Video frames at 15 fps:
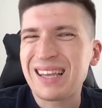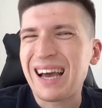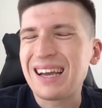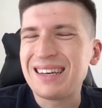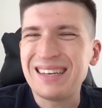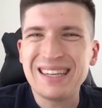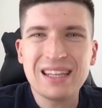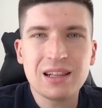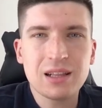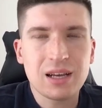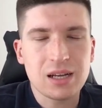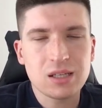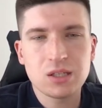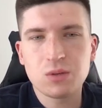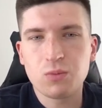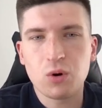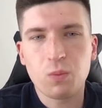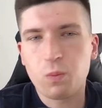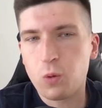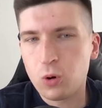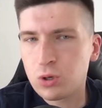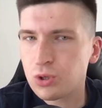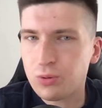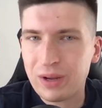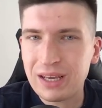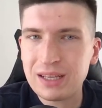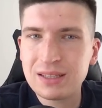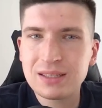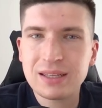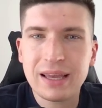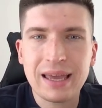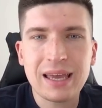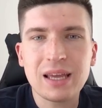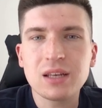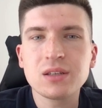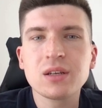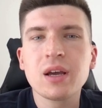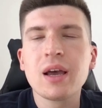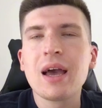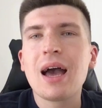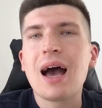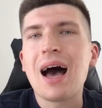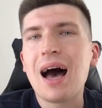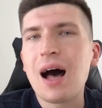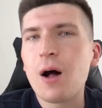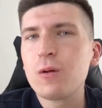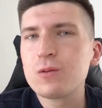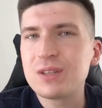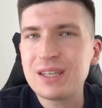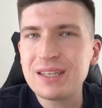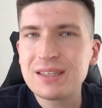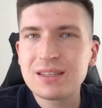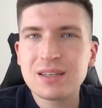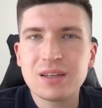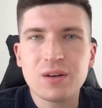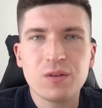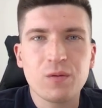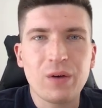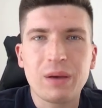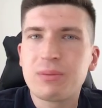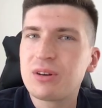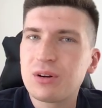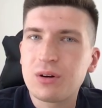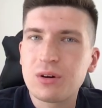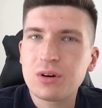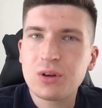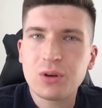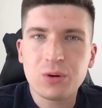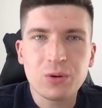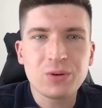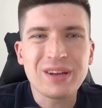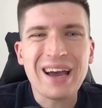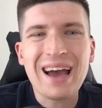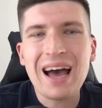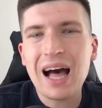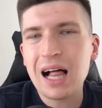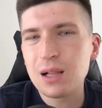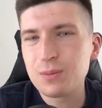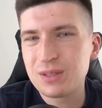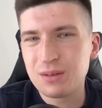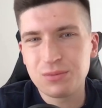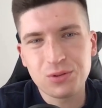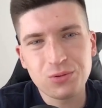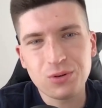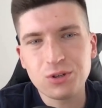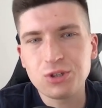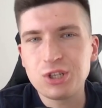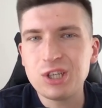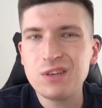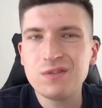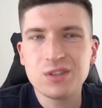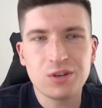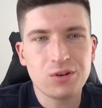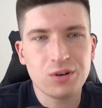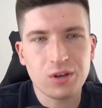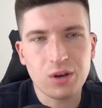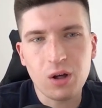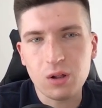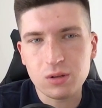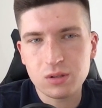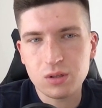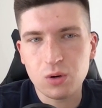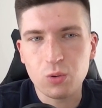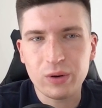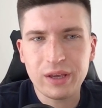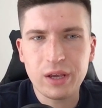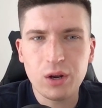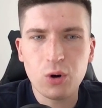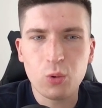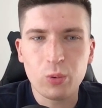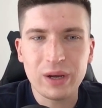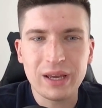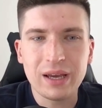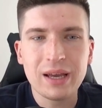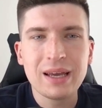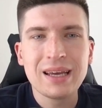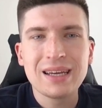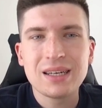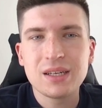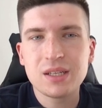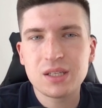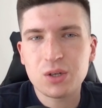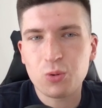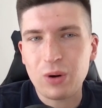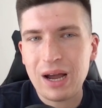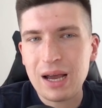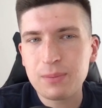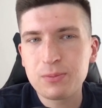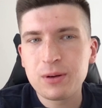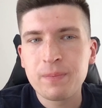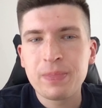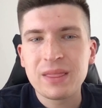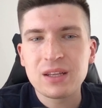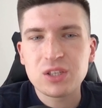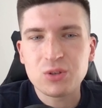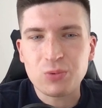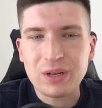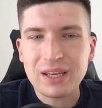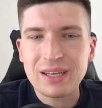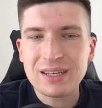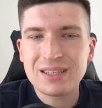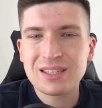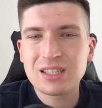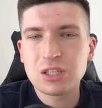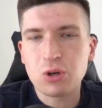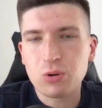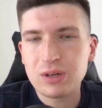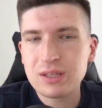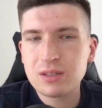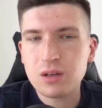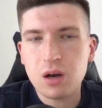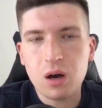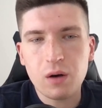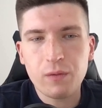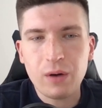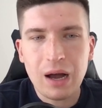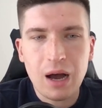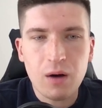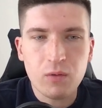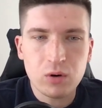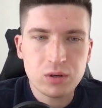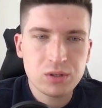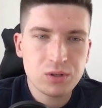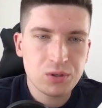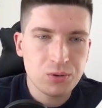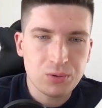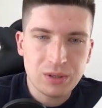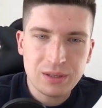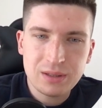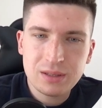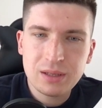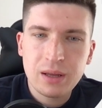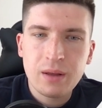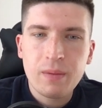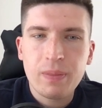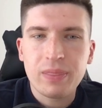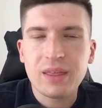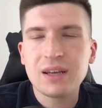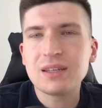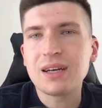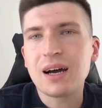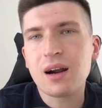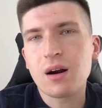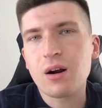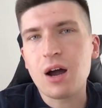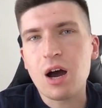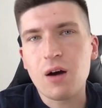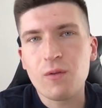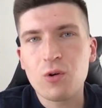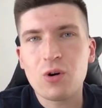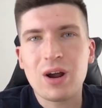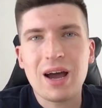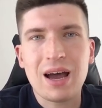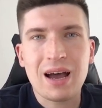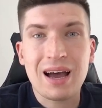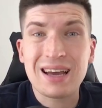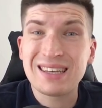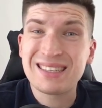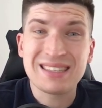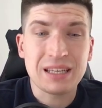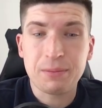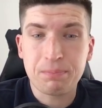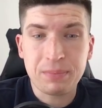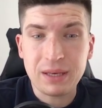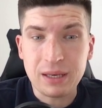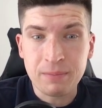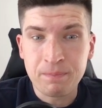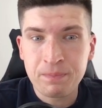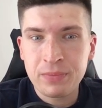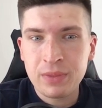ideal customer portraits and how this webinar could help them to achieve their goals. So here we describe 3 stories of our students that are our ICP.